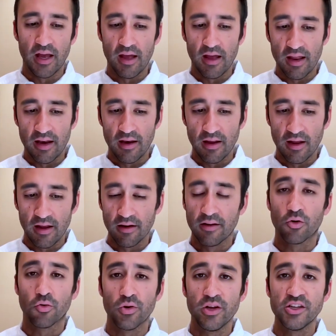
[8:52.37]

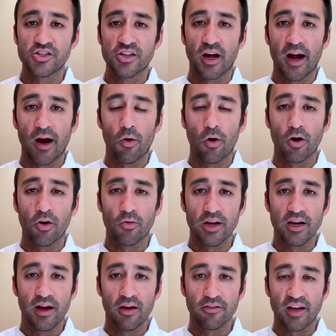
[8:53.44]
increased our
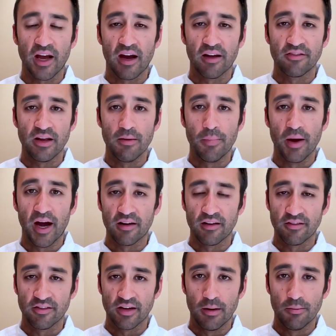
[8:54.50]
greenhouse gas impact
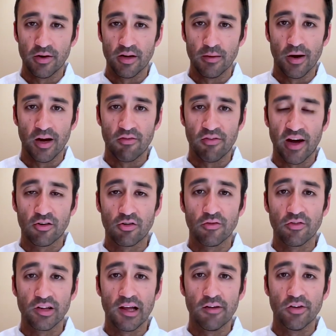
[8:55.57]
as a company by a factor of
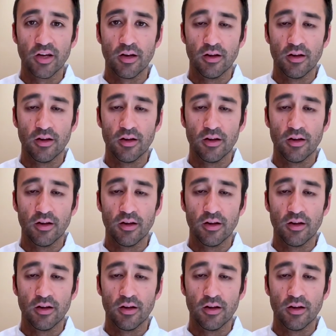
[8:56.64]
11,